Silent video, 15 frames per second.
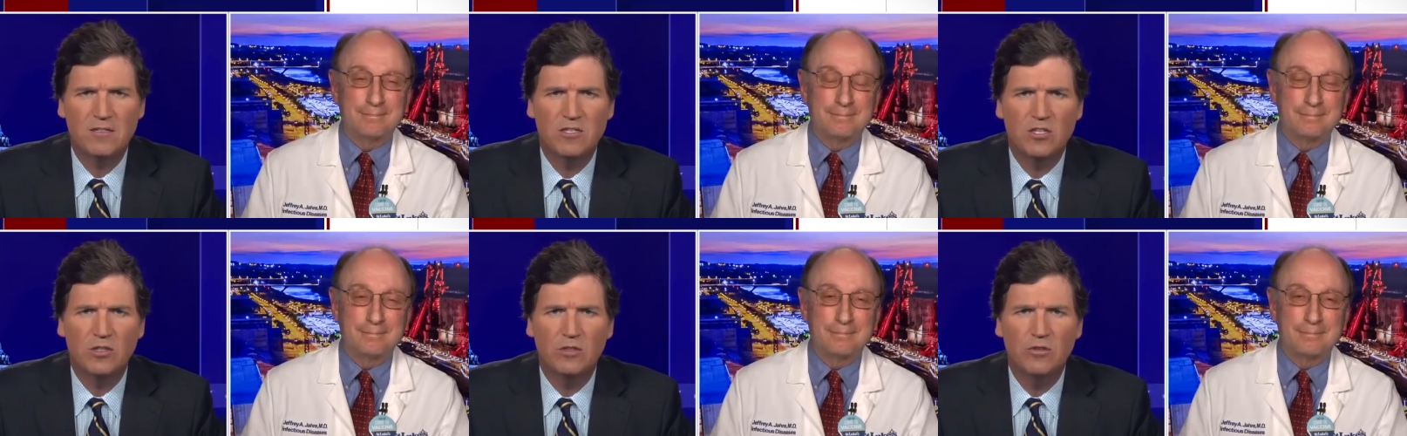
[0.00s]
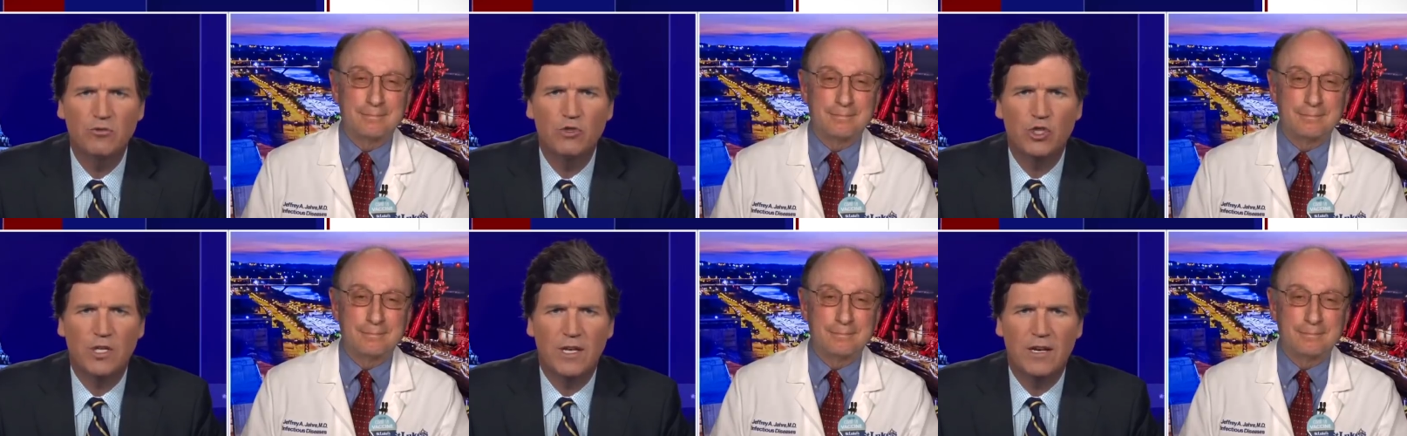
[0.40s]

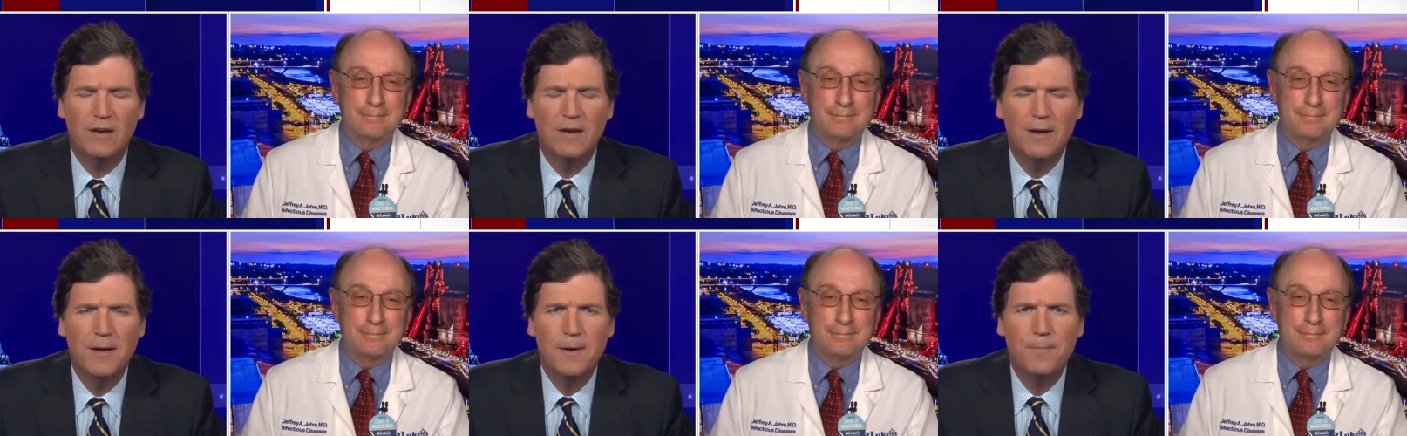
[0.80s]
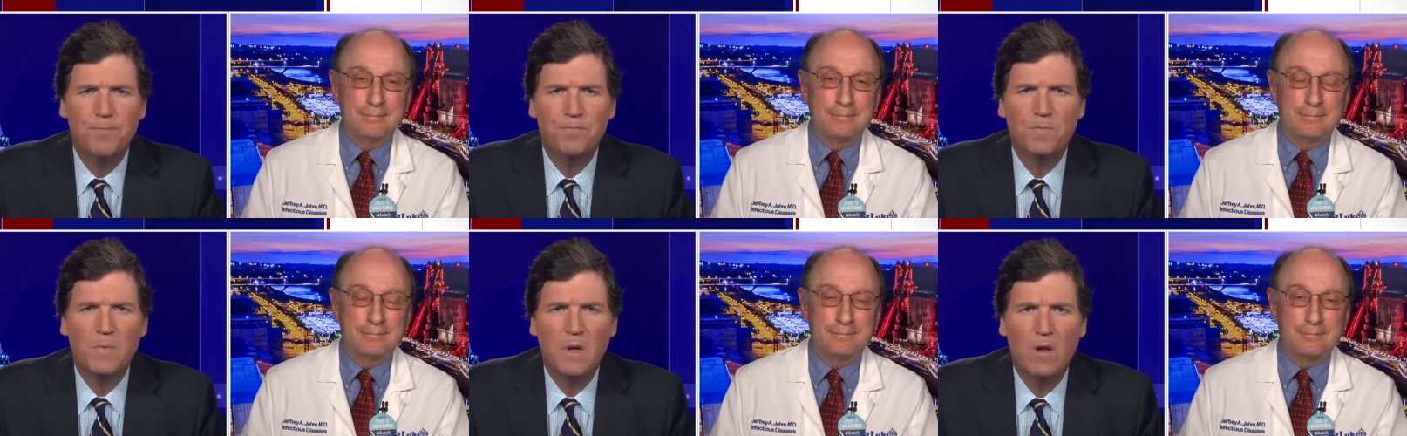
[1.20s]
Speaker 1: solution.
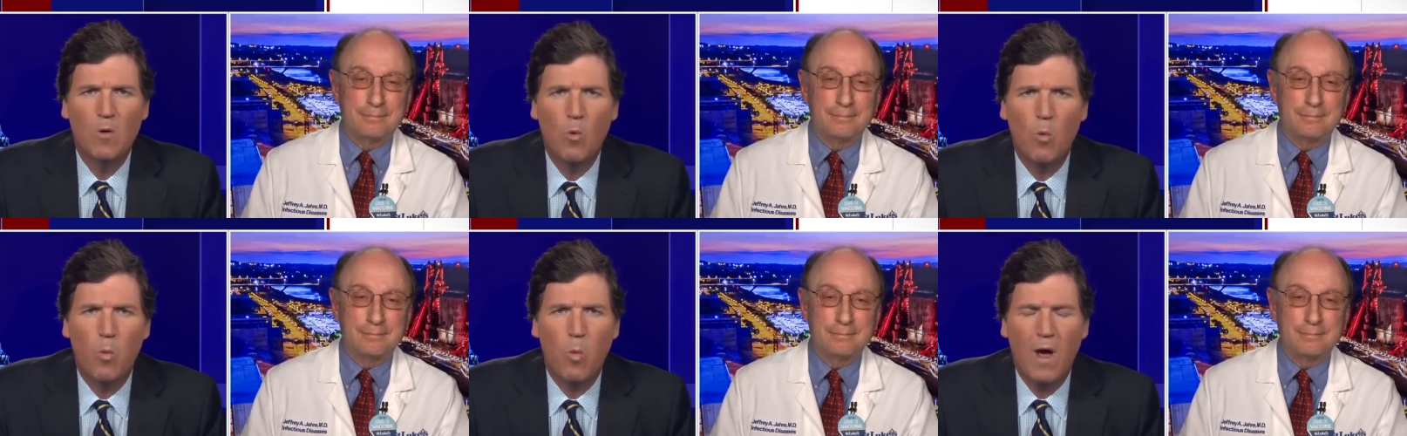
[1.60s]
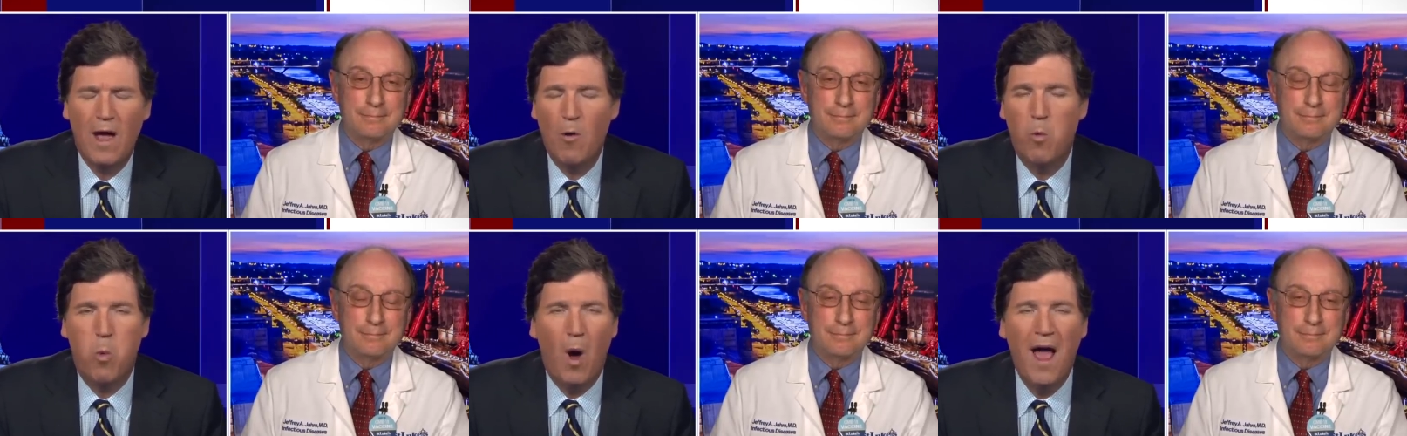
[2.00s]

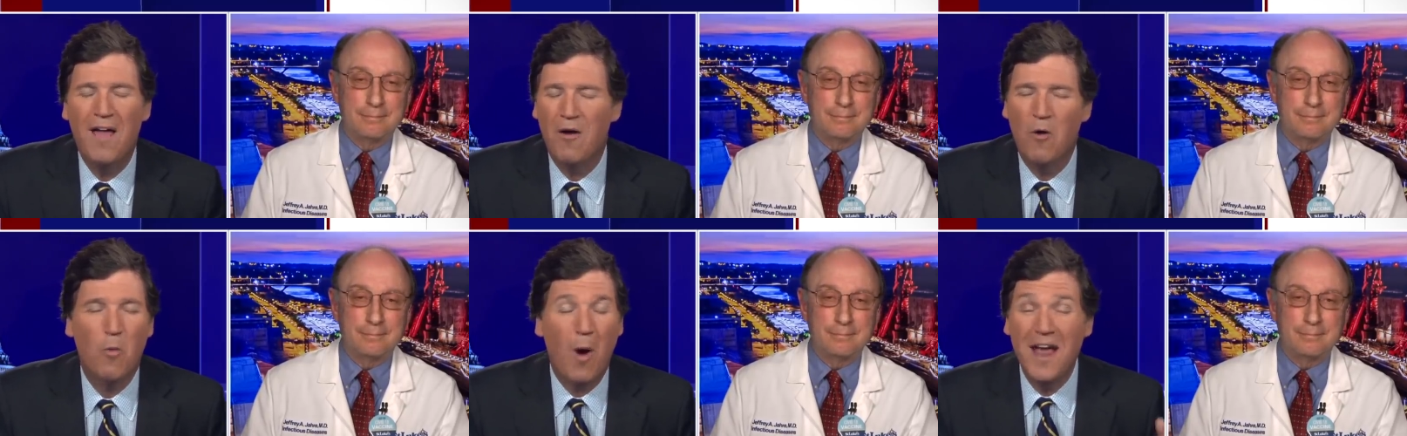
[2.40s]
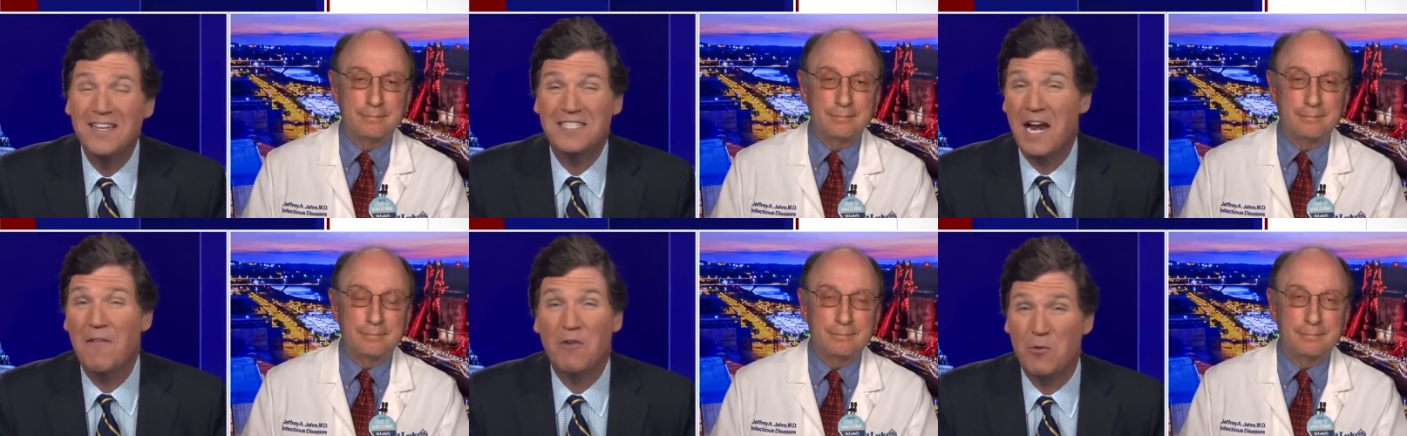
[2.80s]
Why isn't
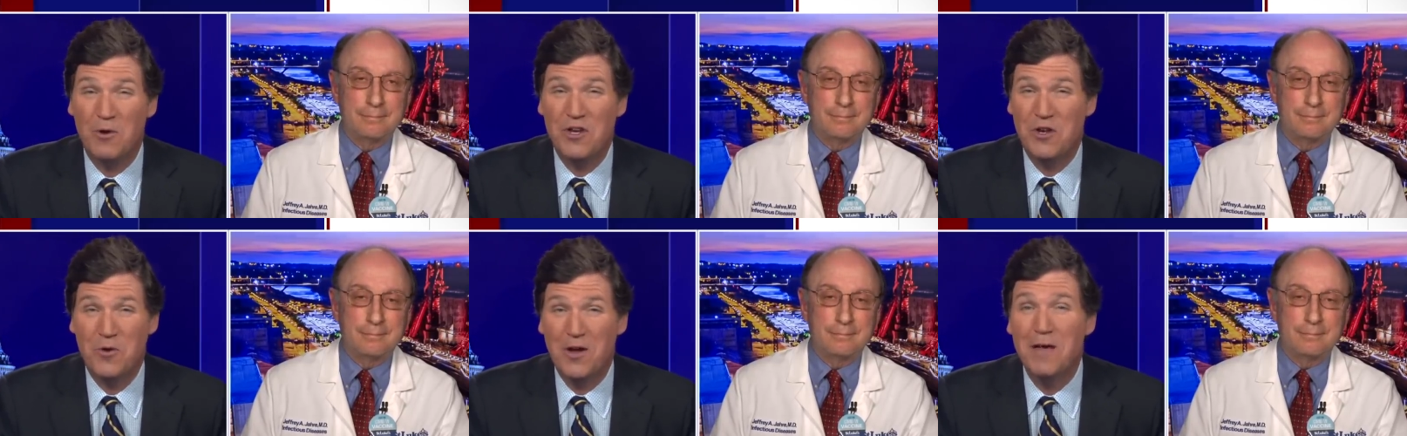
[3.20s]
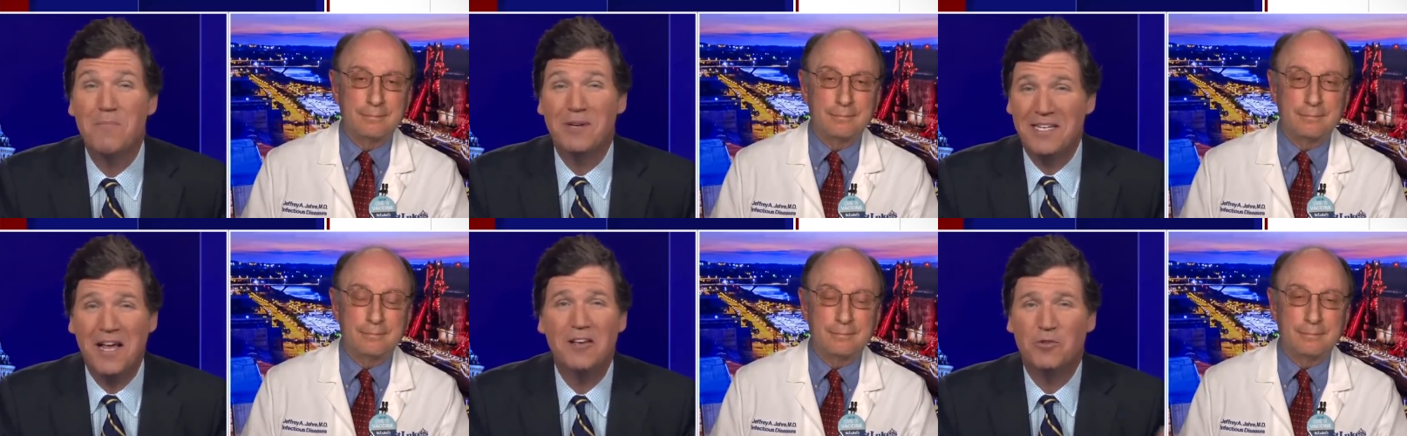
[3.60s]
everyone doing it? But
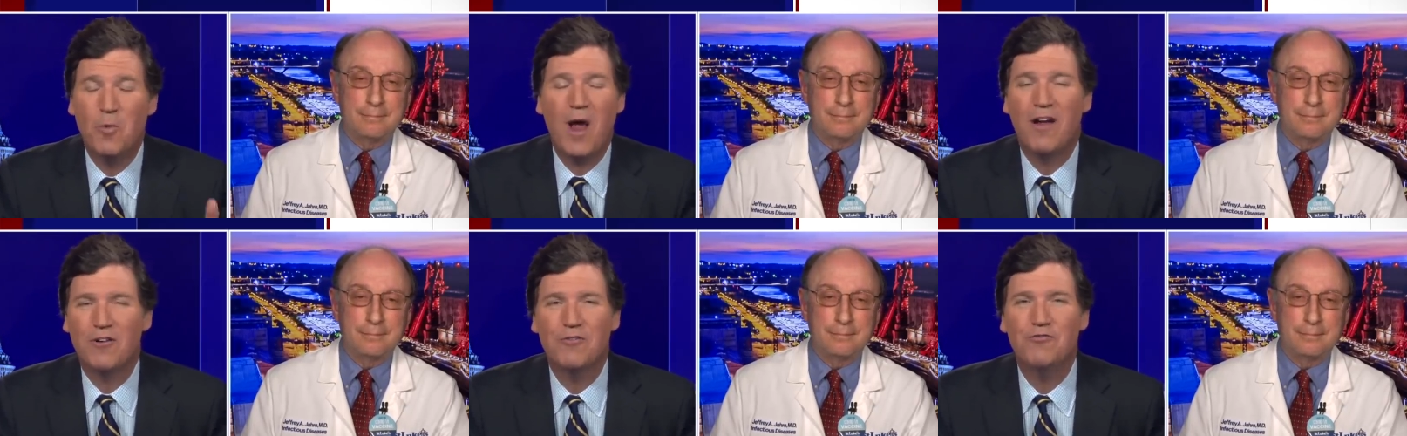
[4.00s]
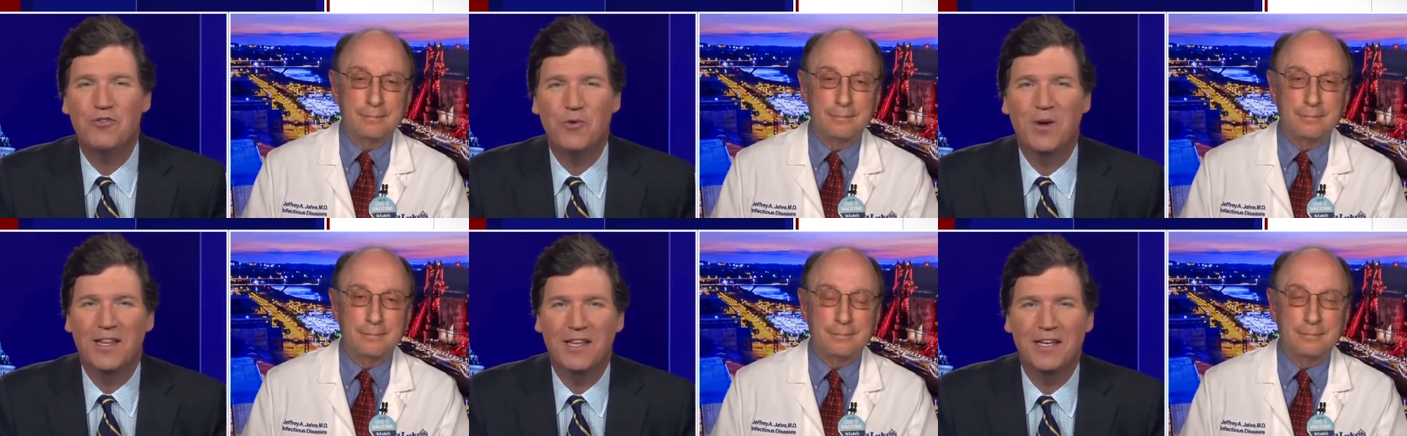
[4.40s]
tell us, why are you
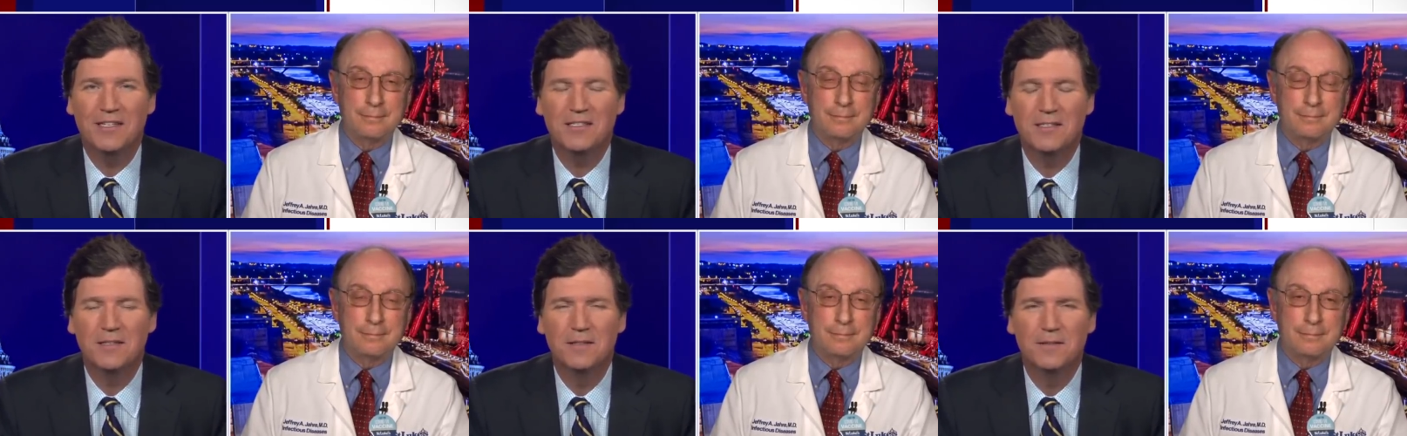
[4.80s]
doing this?